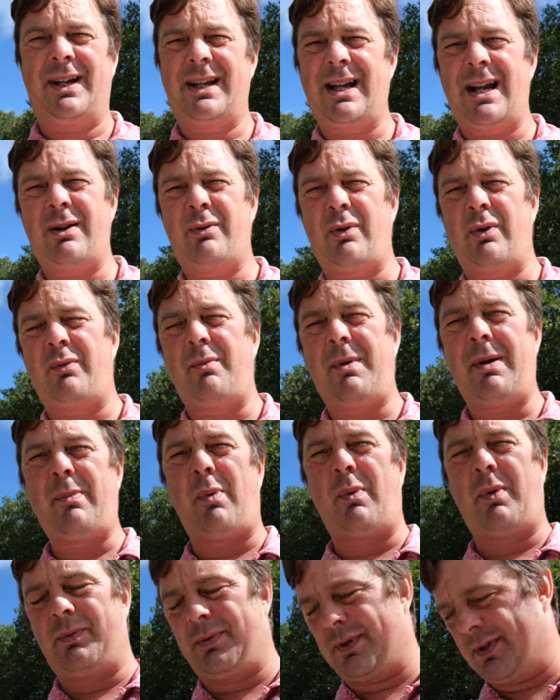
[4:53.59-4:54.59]
I can't quite
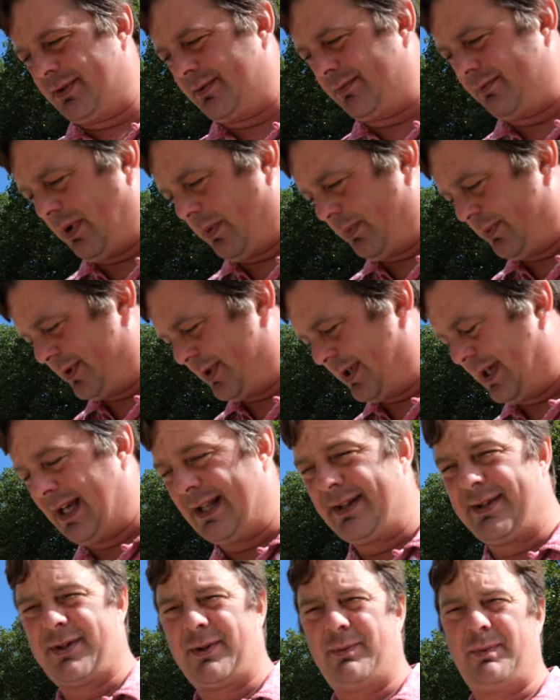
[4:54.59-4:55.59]
remember what was the
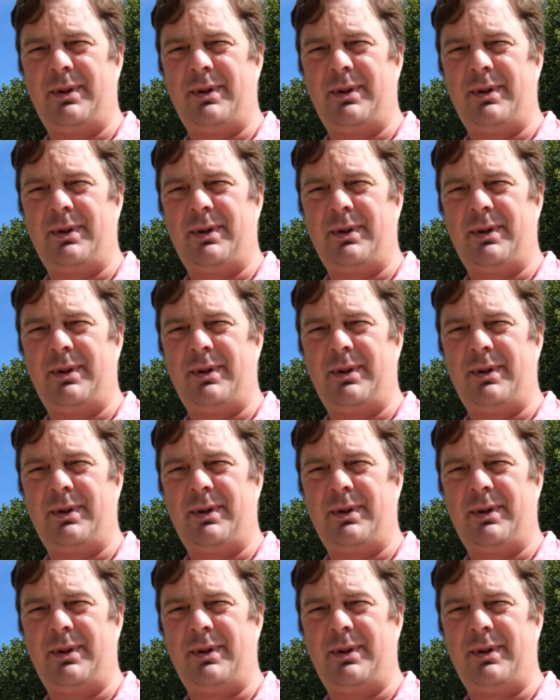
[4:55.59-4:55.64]
answer